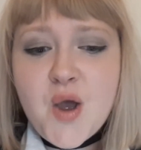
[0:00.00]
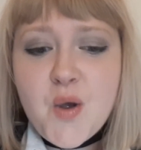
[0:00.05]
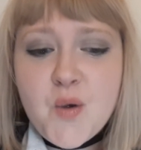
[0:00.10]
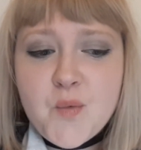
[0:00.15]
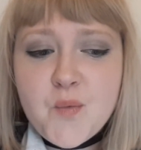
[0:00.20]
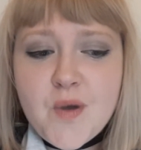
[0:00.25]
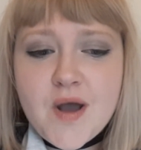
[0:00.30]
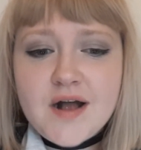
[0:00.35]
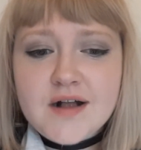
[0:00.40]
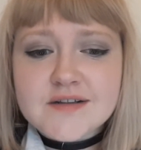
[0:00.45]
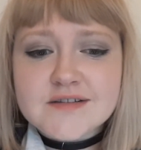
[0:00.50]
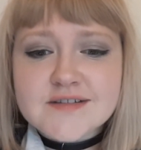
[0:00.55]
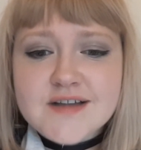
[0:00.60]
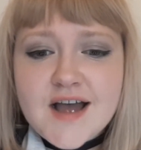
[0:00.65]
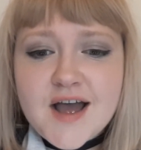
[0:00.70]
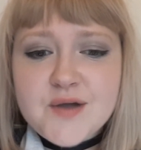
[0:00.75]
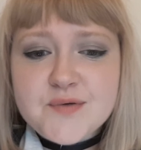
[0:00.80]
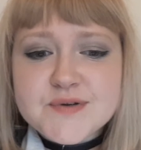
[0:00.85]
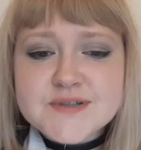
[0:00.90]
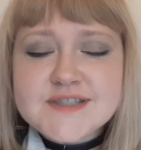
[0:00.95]
Well,
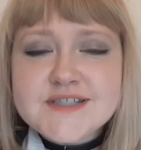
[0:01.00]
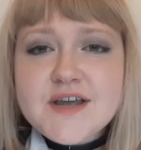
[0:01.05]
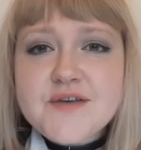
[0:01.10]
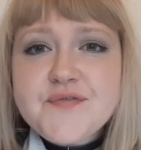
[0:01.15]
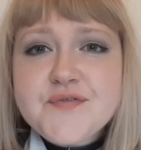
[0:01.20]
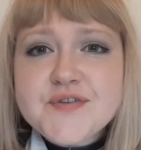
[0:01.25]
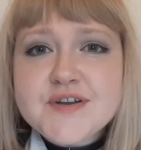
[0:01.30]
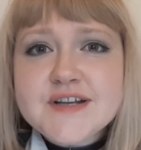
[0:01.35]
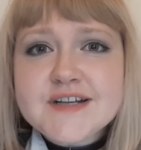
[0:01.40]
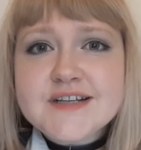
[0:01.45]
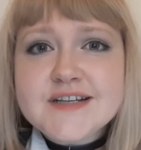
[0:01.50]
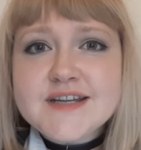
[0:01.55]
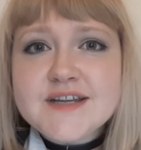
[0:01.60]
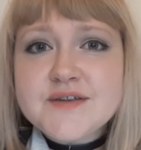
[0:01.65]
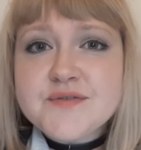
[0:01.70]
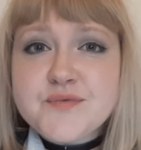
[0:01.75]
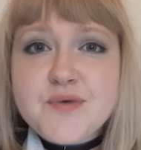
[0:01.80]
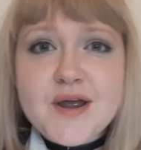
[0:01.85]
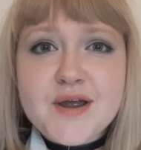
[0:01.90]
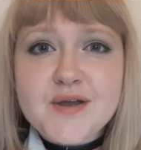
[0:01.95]
I would definitely
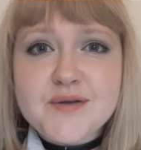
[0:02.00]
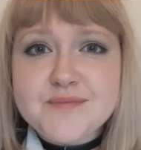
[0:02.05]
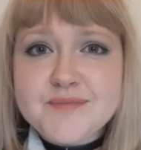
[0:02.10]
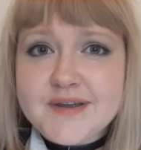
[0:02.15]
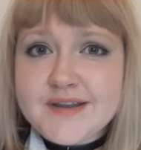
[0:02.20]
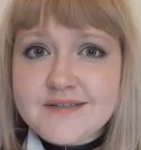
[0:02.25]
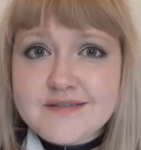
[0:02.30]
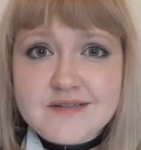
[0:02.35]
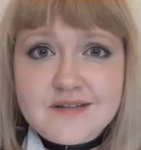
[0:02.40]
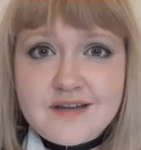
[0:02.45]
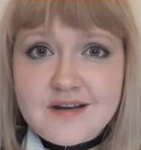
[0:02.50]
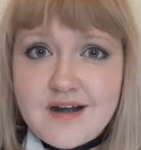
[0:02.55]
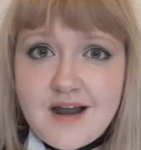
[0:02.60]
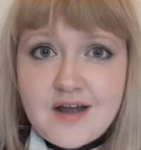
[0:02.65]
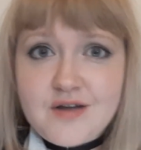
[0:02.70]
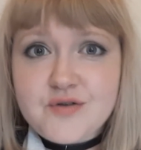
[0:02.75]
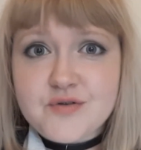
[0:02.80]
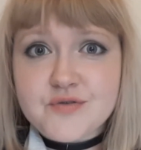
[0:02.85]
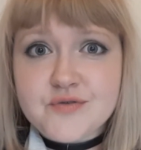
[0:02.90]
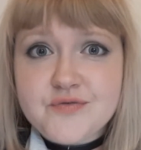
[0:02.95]
recommend
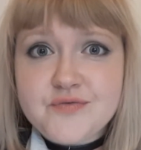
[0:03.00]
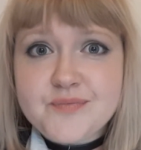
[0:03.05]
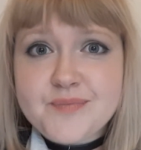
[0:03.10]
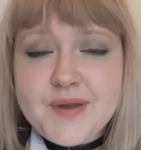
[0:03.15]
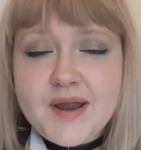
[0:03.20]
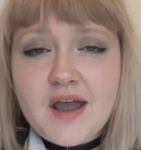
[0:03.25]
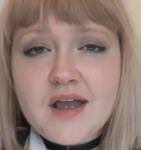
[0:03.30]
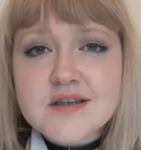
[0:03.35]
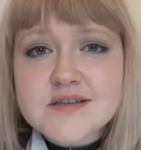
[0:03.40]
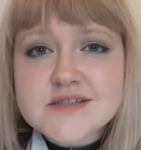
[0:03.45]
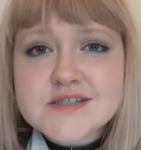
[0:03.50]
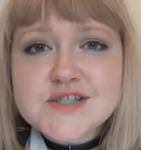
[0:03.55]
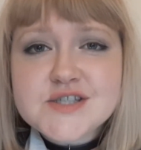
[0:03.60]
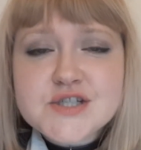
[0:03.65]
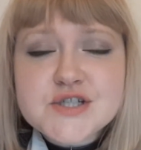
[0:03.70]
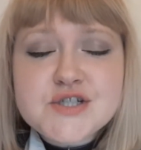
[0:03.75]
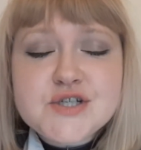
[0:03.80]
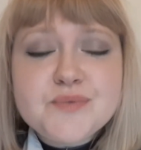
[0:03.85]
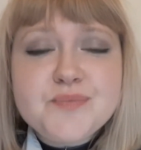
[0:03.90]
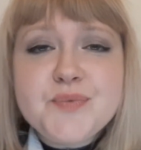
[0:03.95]
Kraków because it's
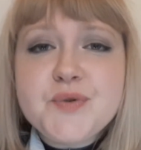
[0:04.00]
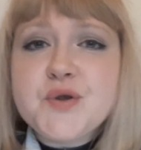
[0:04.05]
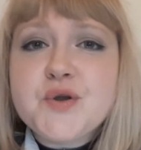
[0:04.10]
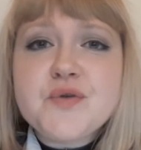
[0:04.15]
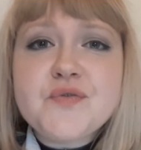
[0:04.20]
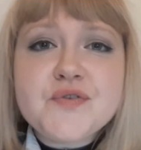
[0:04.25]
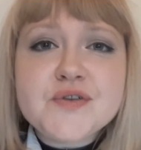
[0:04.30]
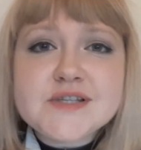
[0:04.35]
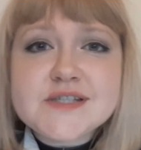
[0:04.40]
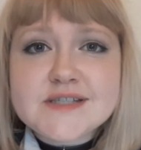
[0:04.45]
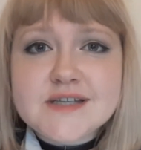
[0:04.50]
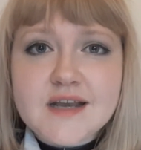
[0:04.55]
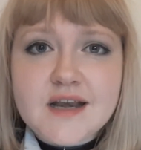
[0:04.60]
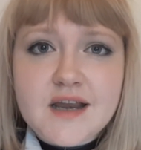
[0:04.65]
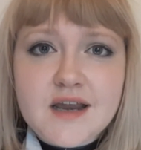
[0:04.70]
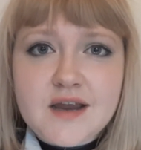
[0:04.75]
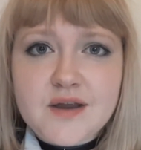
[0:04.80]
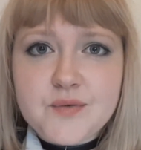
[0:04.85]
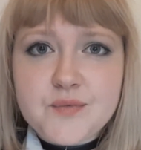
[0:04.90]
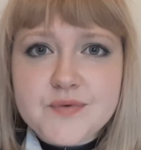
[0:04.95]
such a beautiful
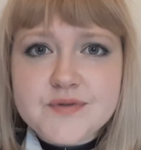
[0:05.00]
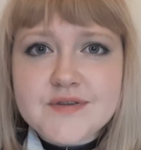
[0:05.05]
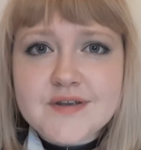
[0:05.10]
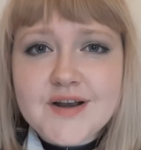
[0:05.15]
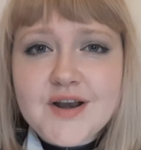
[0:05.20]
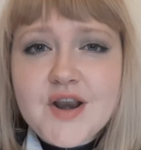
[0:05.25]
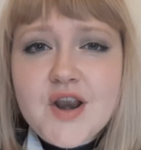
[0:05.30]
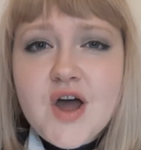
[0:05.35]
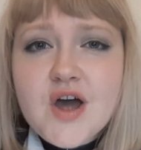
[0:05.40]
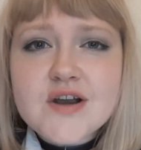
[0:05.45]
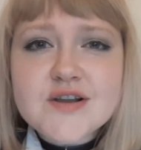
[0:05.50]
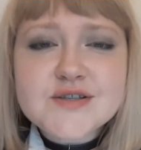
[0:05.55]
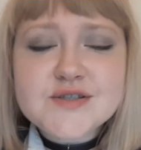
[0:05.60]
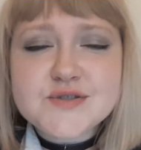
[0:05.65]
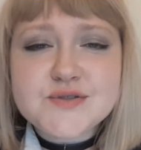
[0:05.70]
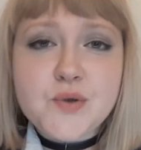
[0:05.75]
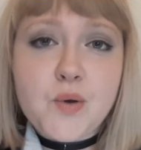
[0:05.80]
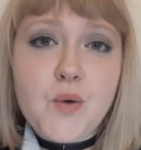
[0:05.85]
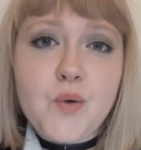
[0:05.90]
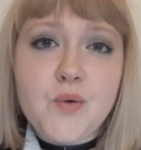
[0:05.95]
city with a lot of
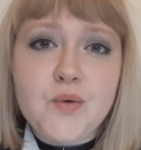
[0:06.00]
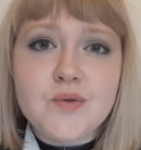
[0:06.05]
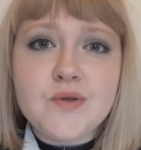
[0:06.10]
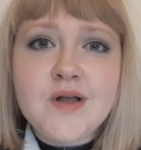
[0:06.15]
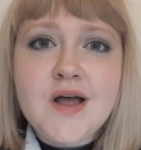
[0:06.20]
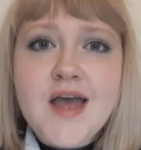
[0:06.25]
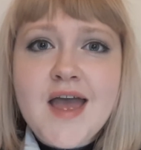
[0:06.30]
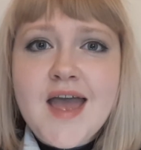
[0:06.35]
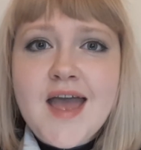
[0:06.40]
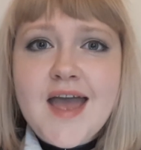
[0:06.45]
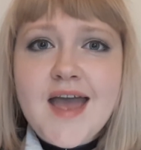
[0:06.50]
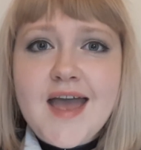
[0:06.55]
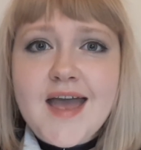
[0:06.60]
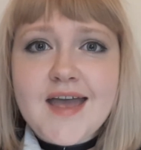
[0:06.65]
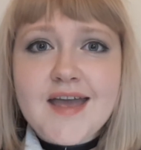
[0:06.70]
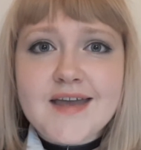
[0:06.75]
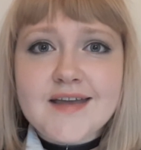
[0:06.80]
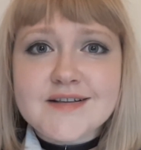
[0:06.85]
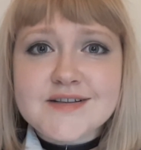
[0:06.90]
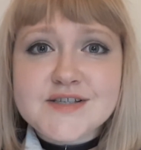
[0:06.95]
soul
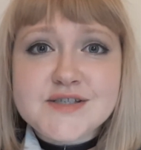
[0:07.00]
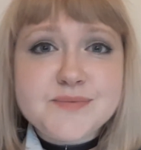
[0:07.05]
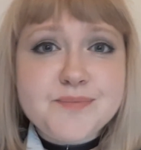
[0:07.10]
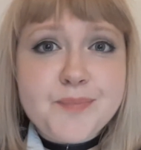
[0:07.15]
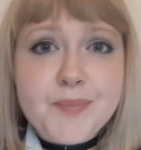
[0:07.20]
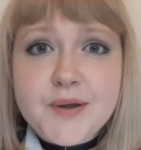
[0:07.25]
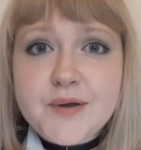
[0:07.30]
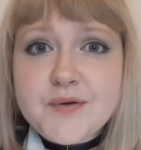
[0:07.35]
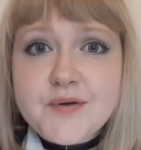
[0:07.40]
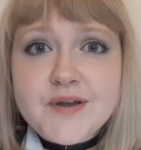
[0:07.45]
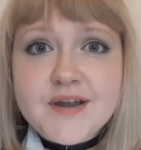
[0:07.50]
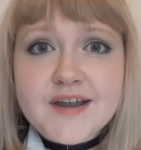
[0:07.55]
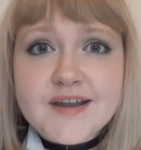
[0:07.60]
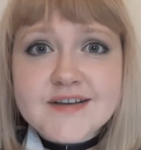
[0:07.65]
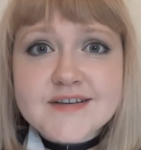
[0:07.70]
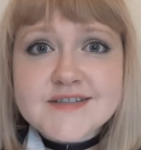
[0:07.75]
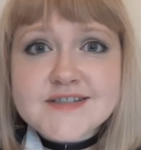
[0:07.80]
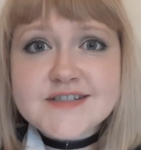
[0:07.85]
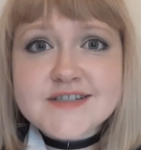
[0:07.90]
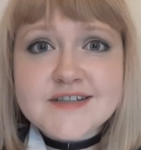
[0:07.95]
and
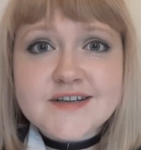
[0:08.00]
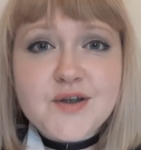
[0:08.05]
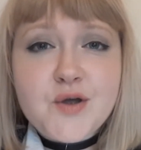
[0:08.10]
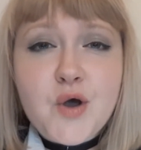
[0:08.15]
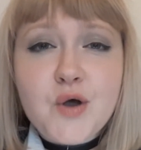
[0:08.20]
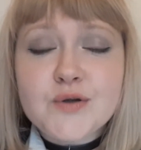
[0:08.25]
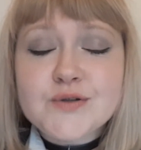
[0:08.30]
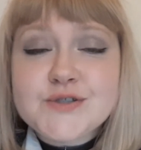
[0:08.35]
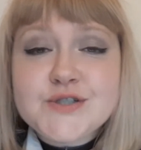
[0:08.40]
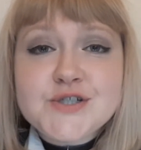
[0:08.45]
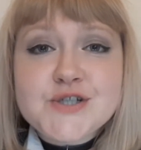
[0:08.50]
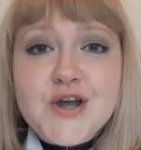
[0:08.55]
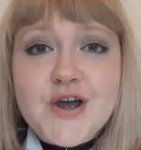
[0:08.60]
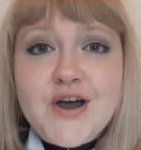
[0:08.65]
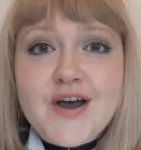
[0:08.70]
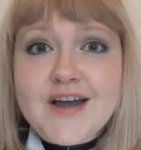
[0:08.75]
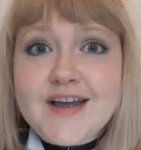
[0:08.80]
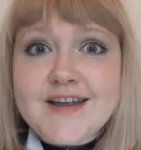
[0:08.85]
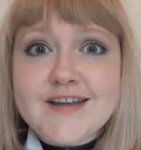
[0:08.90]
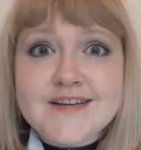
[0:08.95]
spirit, culture
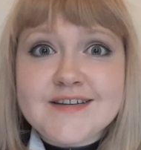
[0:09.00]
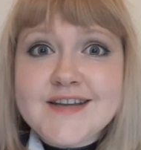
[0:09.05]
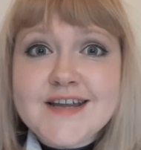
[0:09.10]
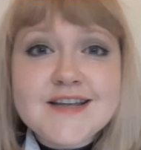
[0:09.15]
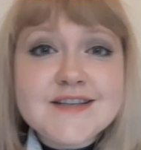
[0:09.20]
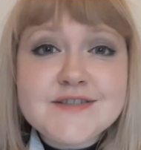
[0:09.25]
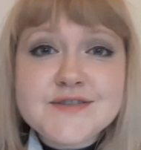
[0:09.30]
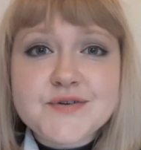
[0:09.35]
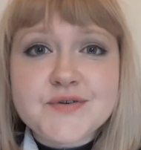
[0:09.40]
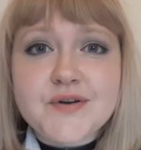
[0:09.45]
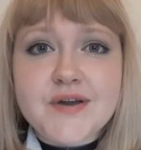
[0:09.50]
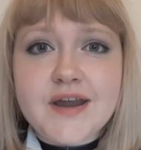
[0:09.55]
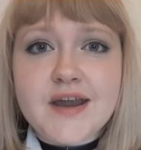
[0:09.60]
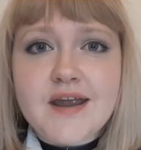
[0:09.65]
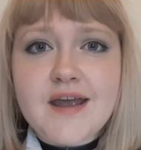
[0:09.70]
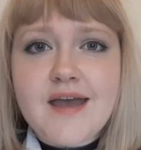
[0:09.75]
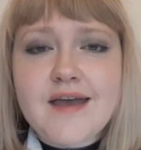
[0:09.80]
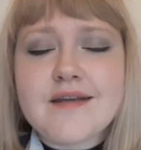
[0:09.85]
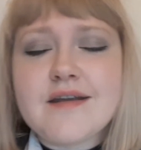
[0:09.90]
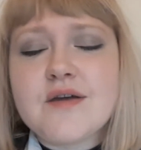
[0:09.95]
and history,
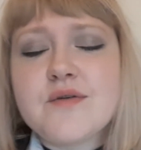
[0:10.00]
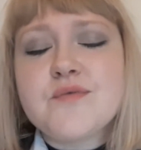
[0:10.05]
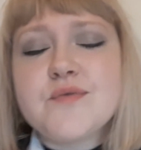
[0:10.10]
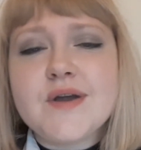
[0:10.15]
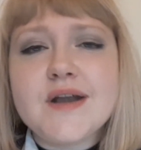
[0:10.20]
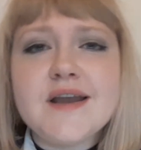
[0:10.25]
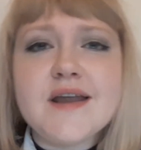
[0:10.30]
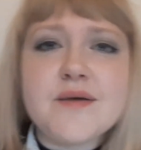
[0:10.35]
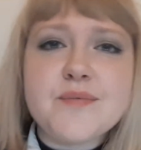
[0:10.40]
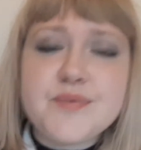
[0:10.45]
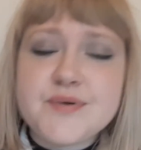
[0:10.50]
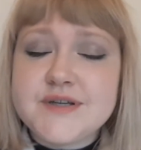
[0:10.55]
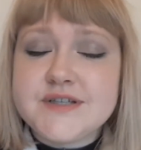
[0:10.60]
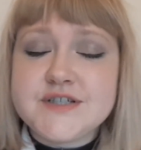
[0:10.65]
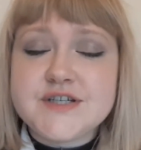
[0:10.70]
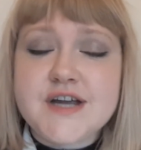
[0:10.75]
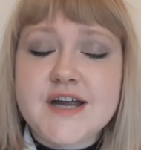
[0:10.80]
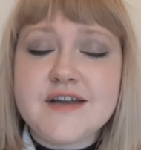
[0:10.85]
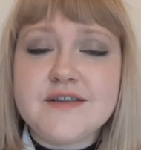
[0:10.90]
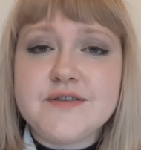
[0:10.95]
and I really
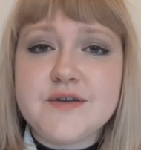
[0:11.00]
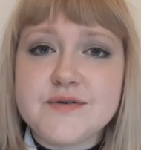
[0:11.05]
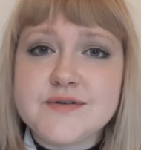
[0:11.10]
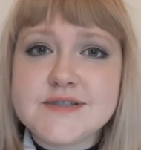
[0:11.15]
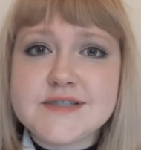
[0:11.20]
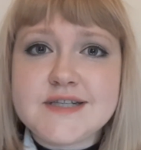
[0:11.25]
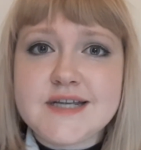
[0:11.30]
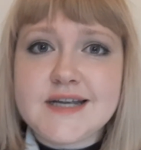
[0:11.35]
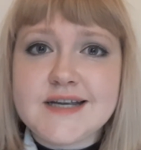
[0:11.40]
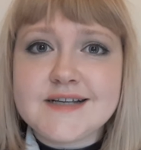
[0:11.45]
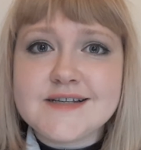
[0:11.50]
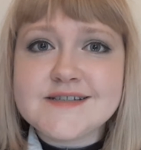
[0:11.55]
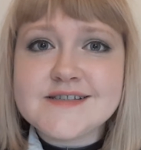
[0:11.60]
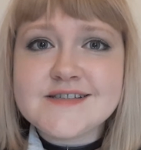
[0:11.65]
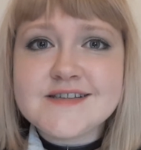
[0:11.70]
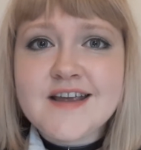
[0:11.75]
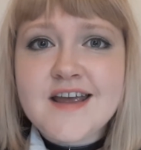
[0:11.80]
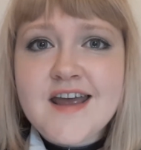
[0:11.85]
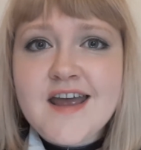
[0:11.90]
appreciate those things.